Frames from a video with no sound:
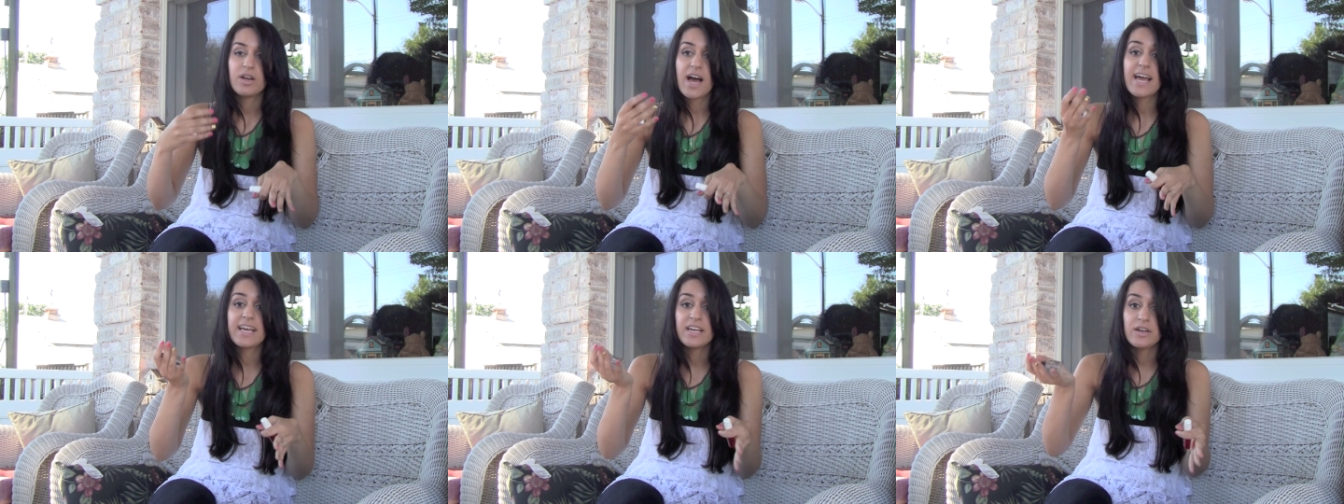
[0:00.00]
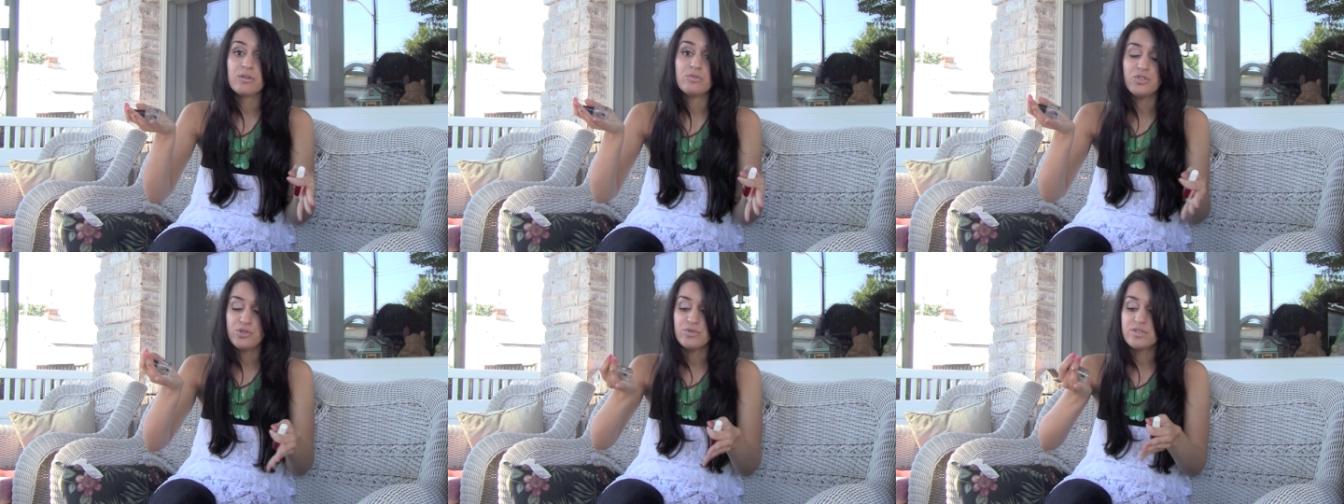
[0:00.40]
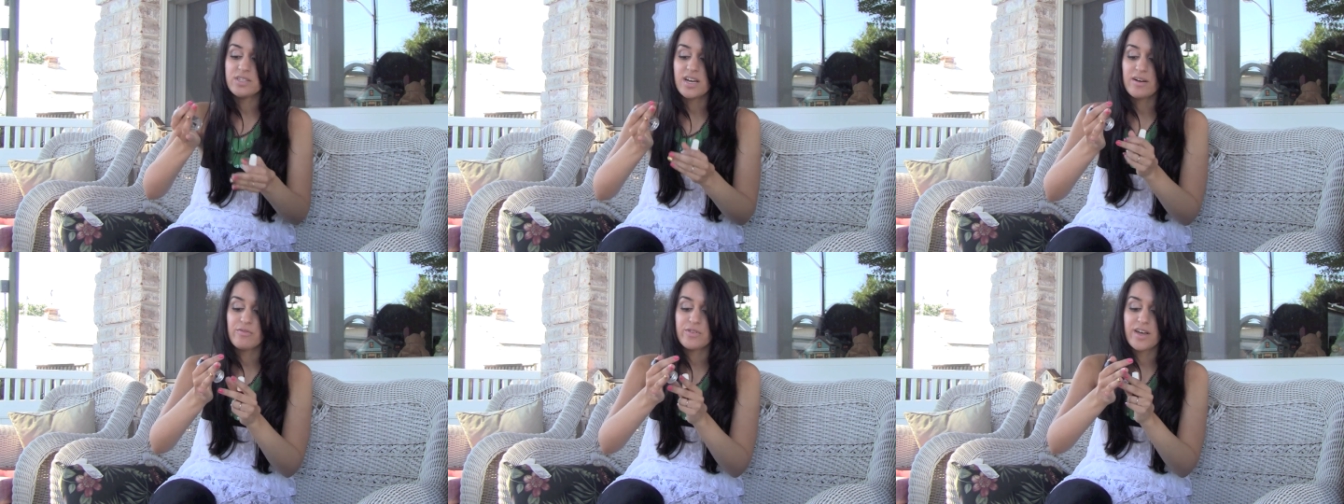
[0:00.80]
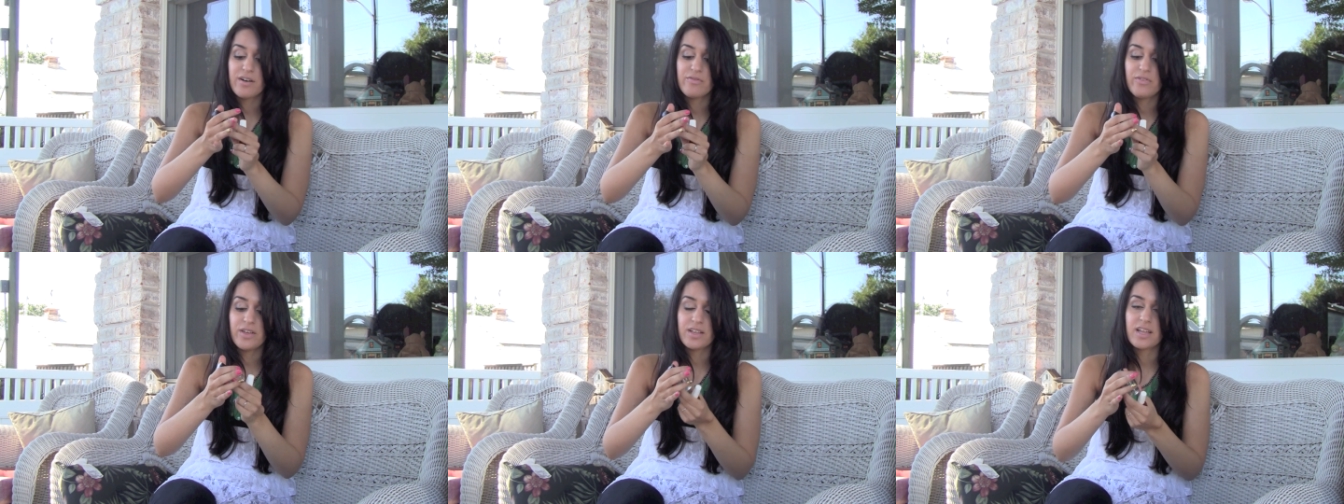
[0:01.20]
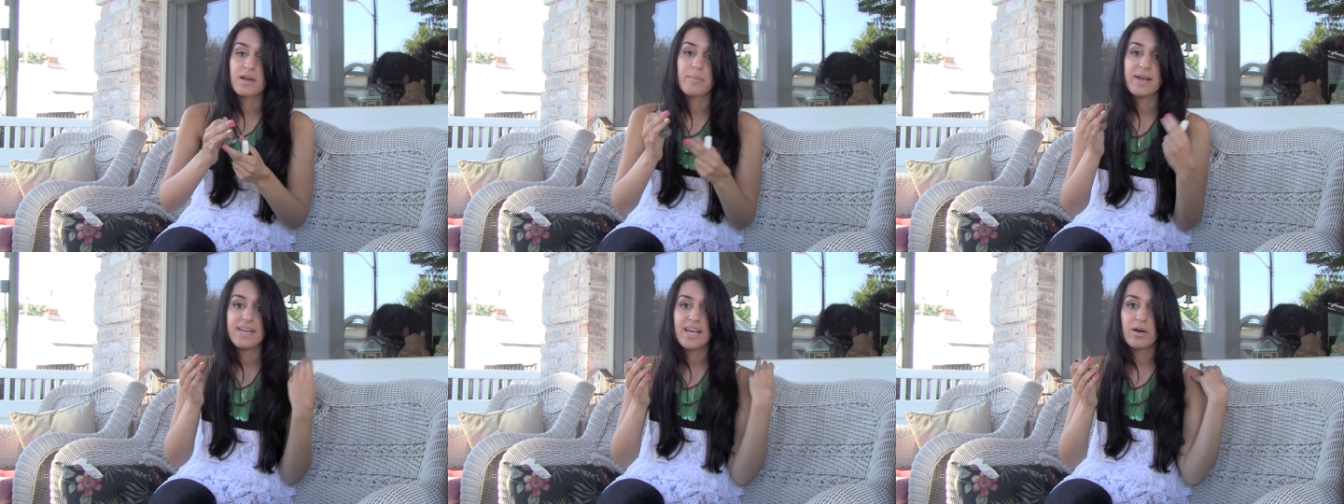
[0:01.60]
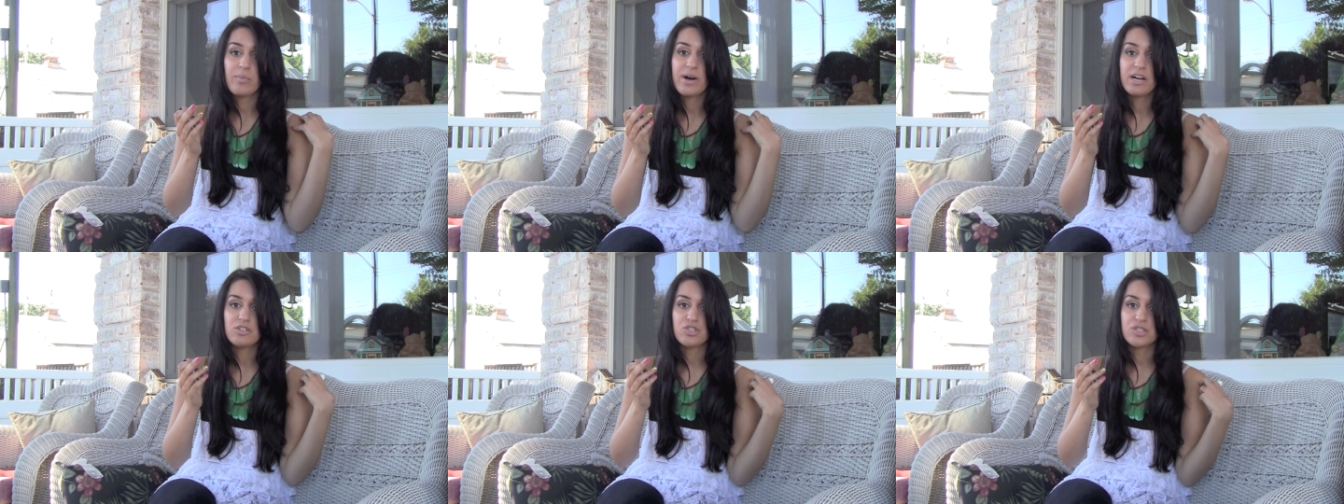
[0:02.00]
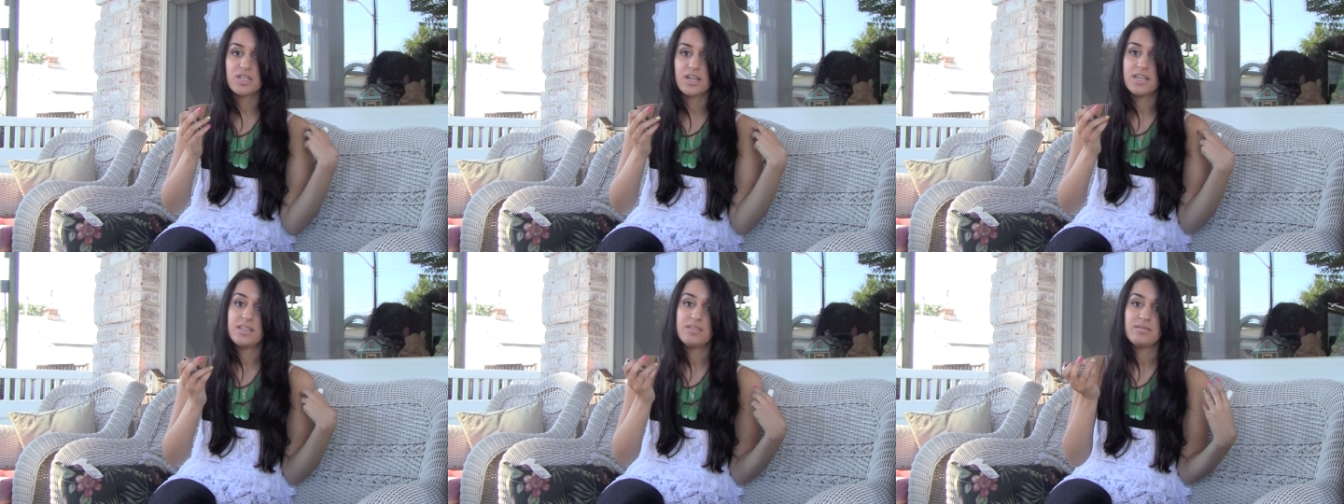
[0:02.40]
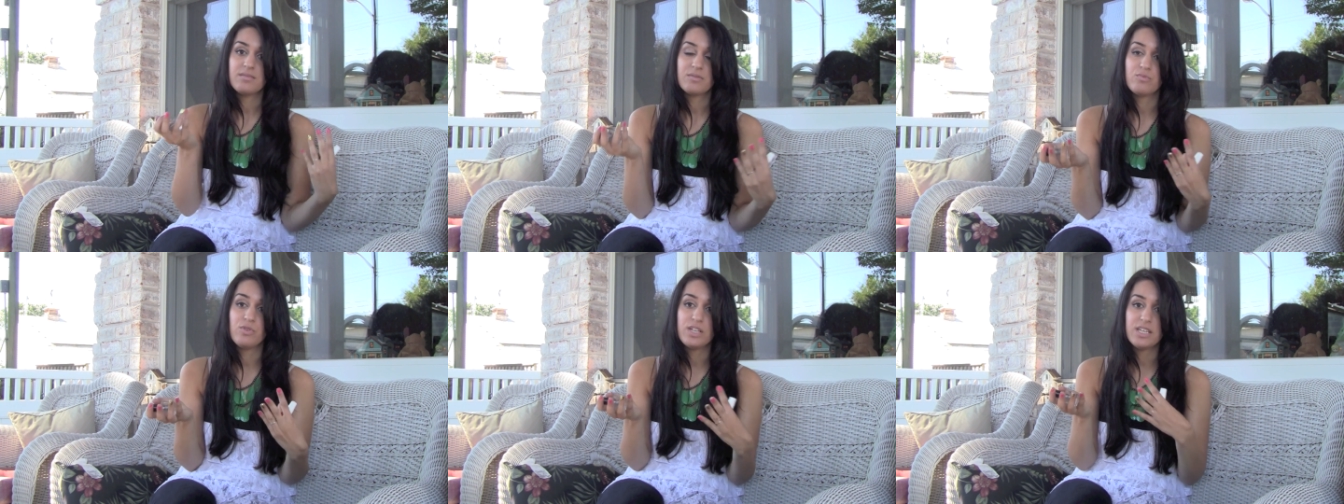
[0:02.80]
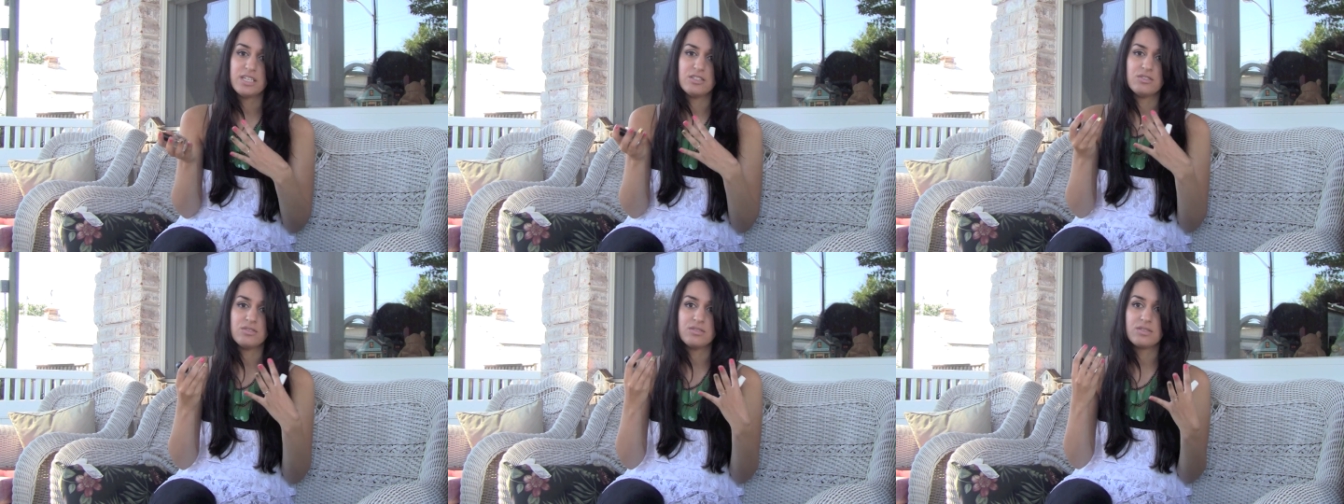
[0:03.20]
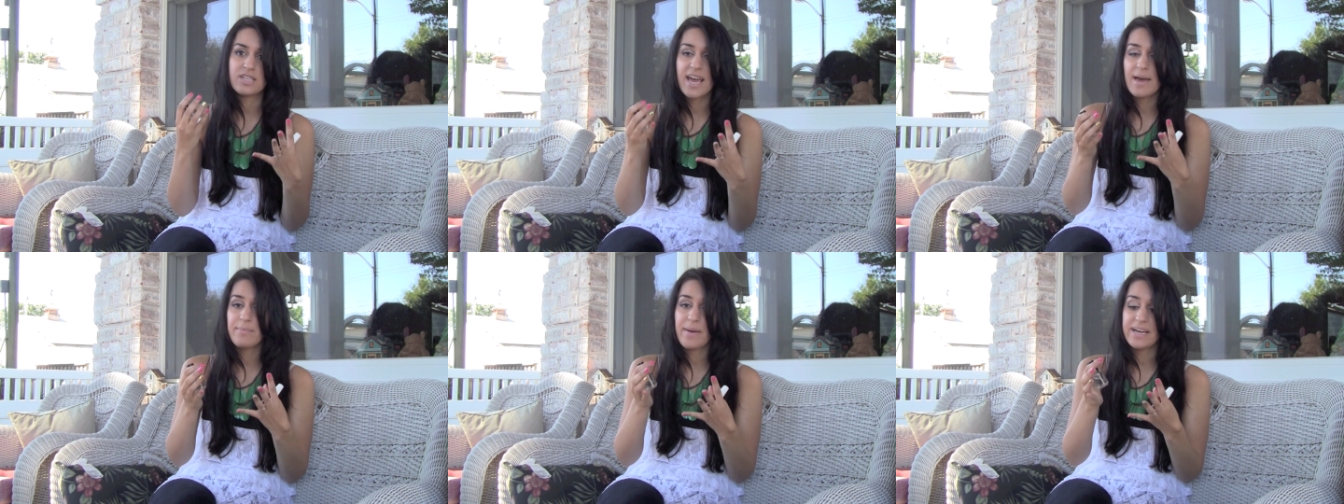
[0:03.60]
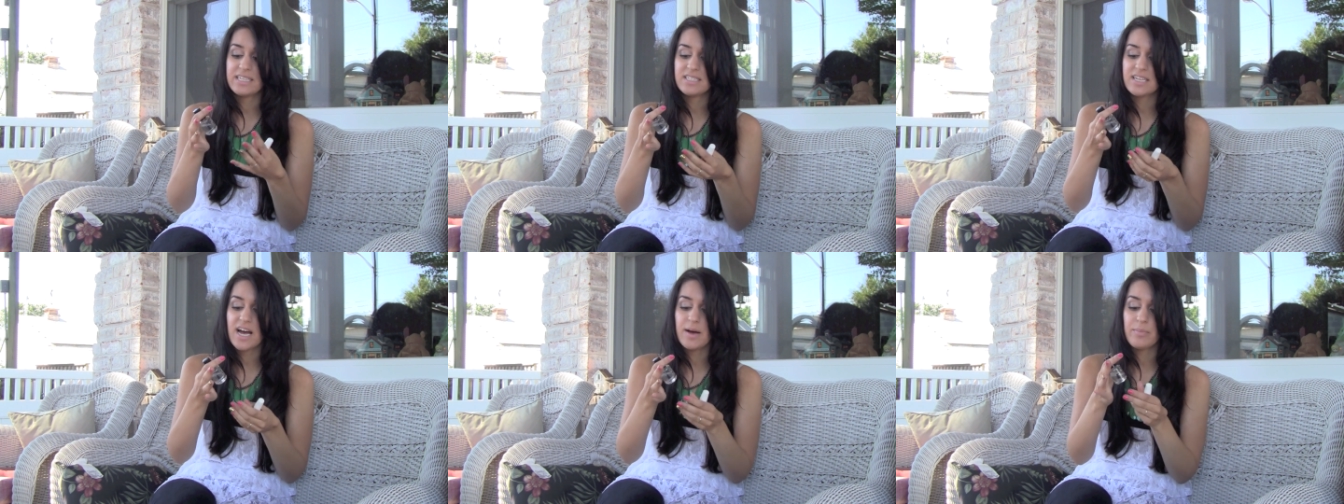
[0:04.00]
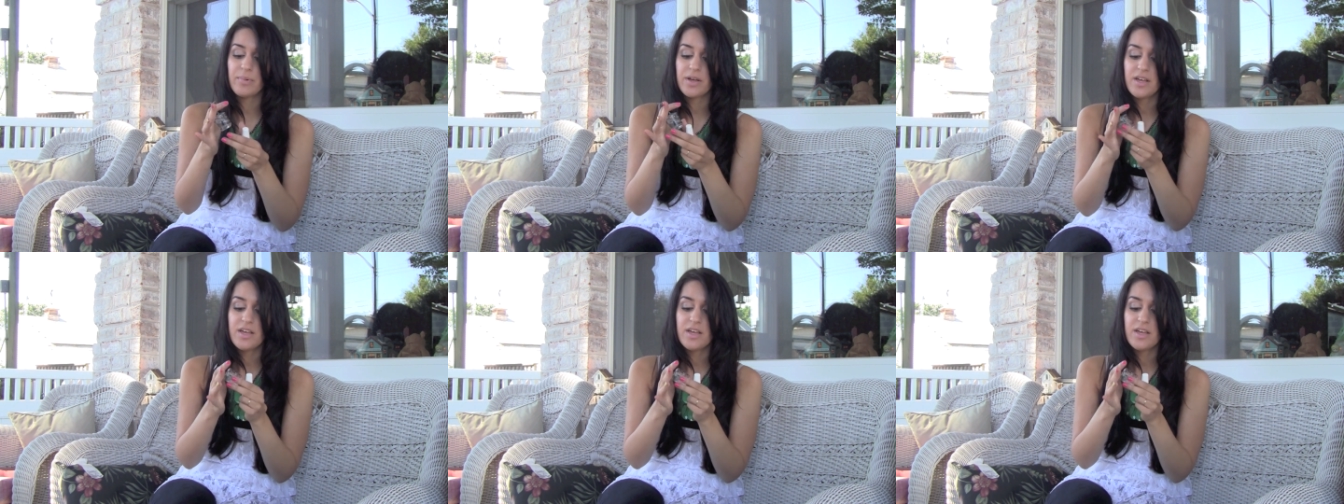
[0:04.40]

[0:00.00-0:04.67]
I can go do stuff without feeling like my nail polish is going to really get messed up.